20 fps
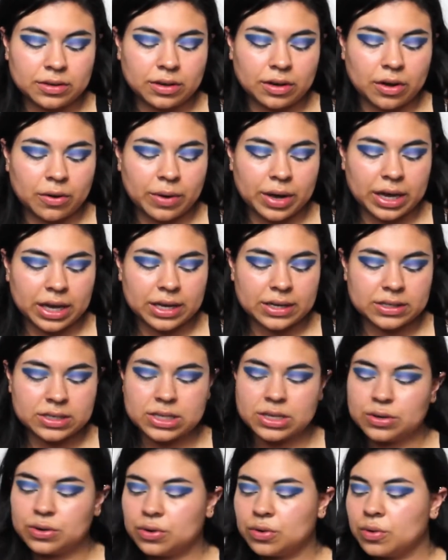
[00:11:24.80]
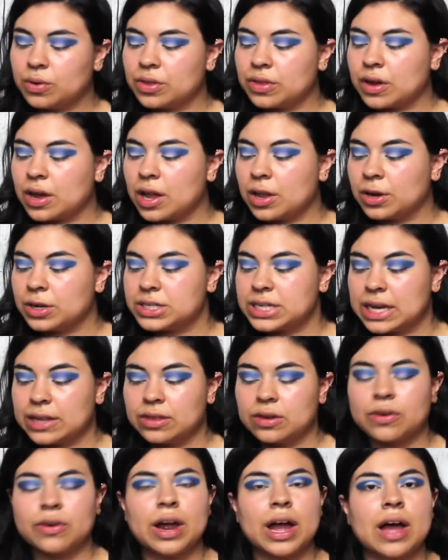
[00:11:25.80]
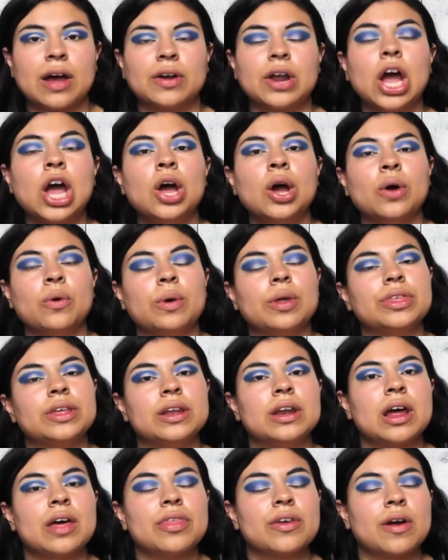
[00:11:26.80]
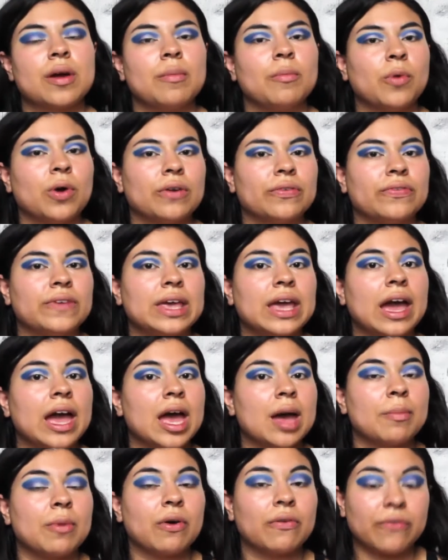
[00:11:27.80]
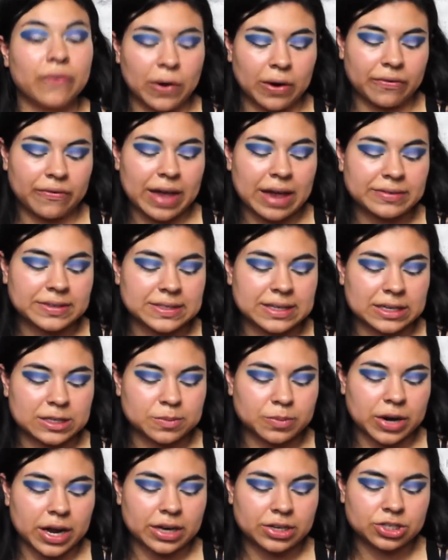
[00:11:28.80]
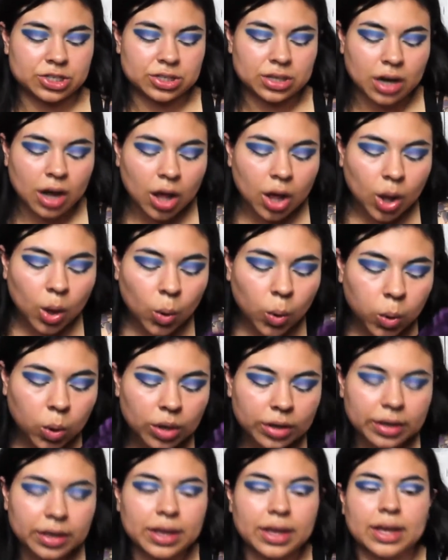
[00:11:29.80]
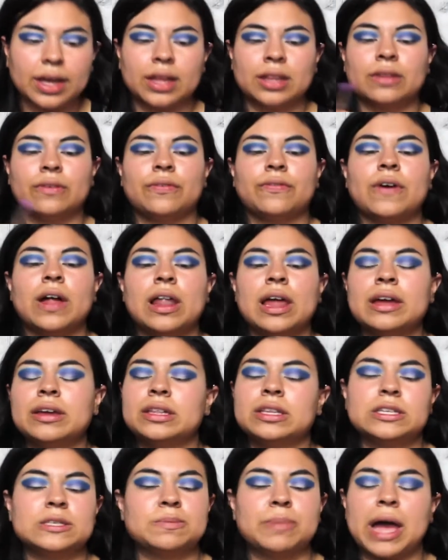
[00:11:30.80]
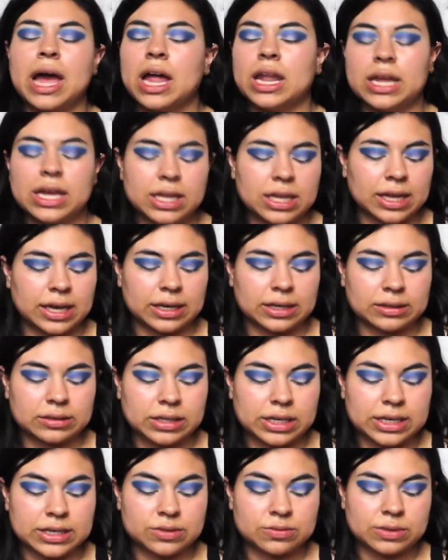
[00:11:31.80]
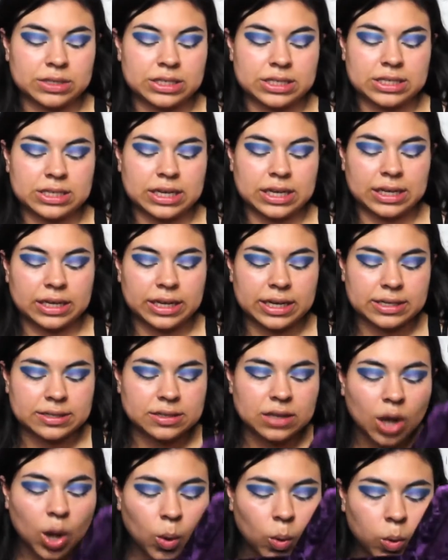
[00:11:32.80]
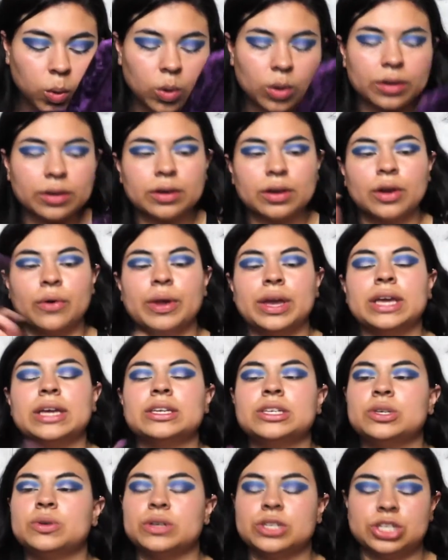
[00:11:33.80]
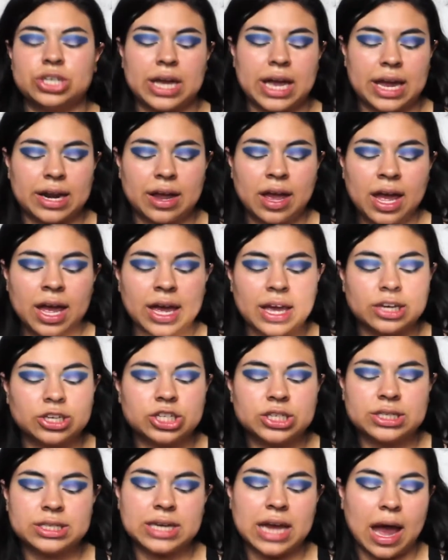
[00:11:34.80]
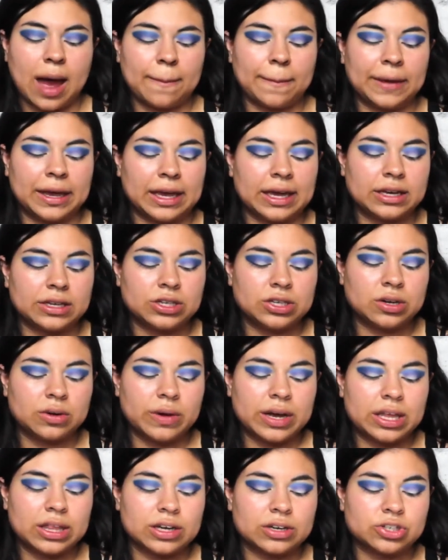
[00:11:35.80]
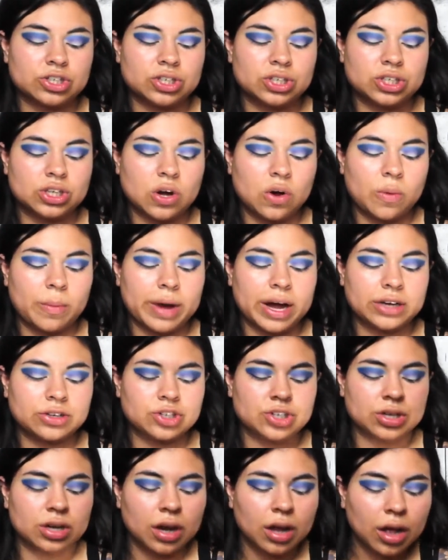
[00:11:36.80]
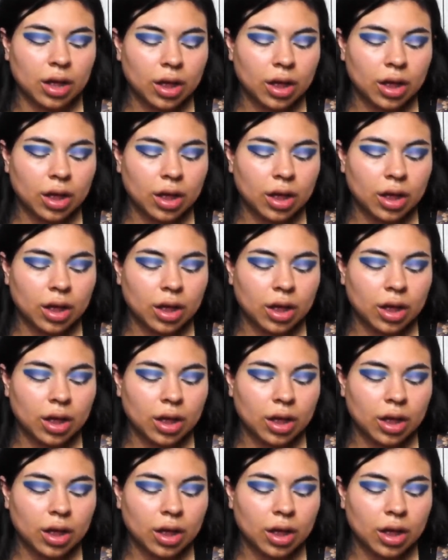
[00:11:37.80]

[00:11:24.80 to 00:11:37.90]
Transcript: going into the color Take the Crown with another Morphe M456 brush, and the fallout in this palette like is ridiculous. Going into a shade and just tapping into it, there's so much